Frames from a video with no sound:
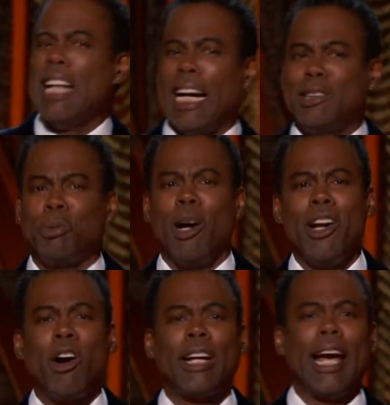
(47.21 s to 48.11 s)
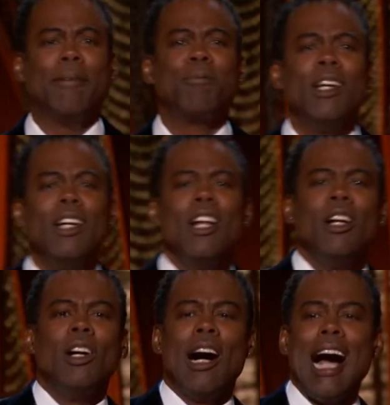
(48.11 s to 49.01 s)
Well, that's why I asked
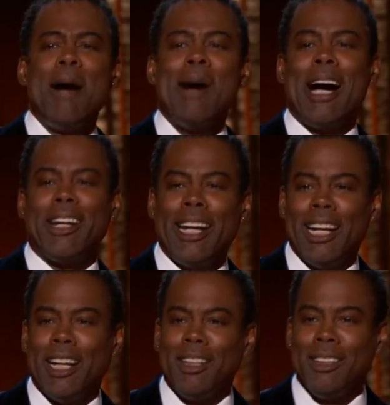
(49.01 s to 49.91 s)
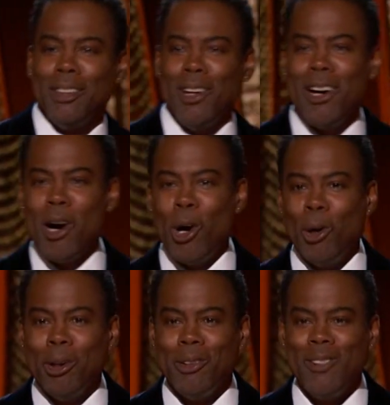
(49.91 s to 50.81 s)
you too. The impact uh, you've
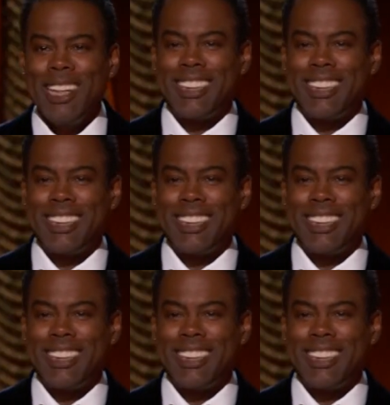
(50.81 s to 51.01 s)
spoken before on